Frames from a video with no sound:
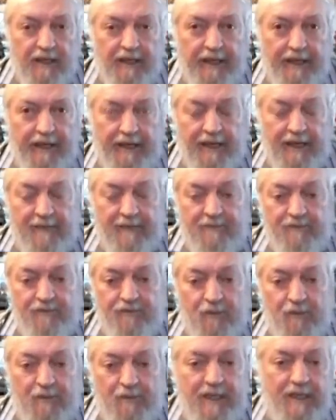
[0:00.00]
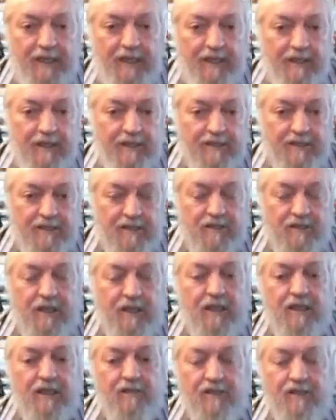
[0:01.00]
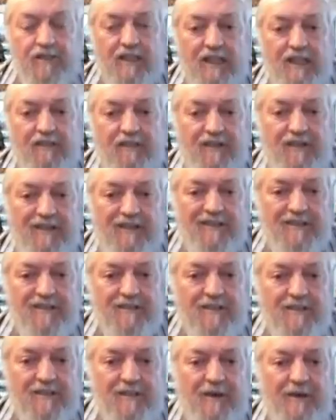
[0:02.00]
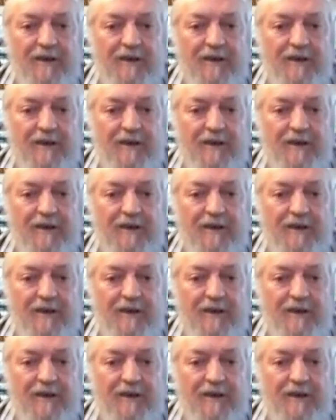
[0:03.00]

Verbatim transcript: For many years, the strength of the South Africa's